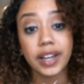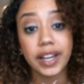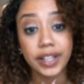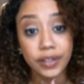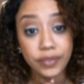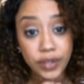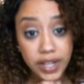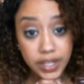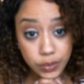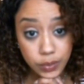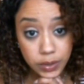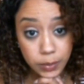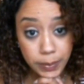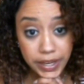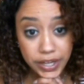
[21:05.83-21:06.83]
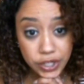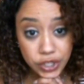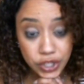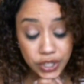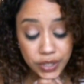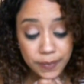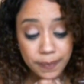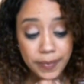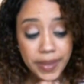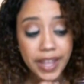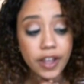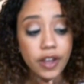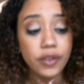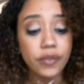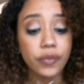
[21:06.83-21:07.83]
I love you guys with a passion.
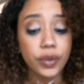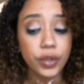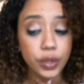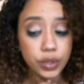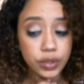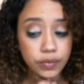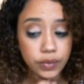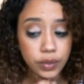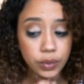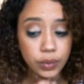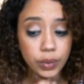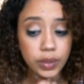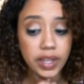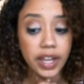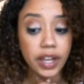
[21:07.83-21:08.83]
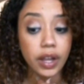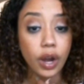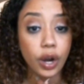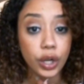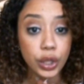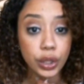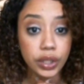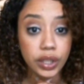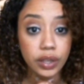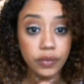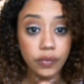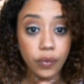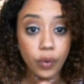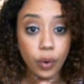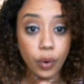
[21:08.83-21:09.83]
For those of you that are looking
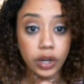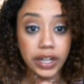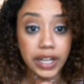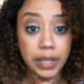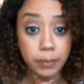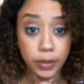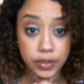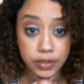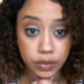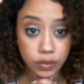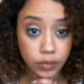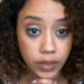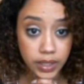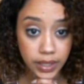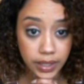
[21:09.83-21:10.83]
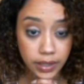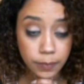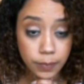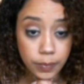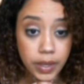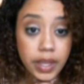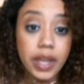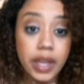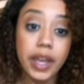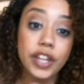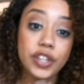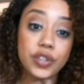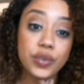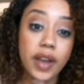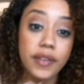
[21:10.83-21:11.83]
for a personal reading, I
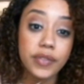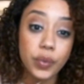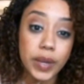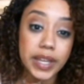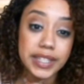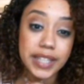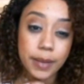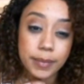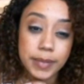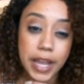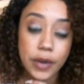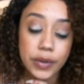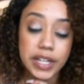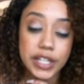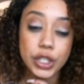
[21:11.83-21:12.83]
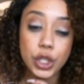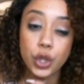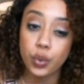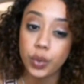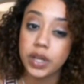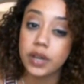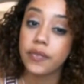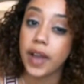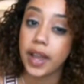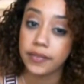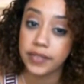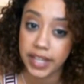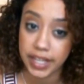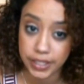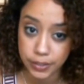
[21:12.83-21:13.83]
do have the wait time down. It's 3 to 5
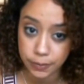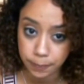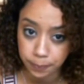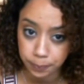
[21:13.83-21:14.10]
days.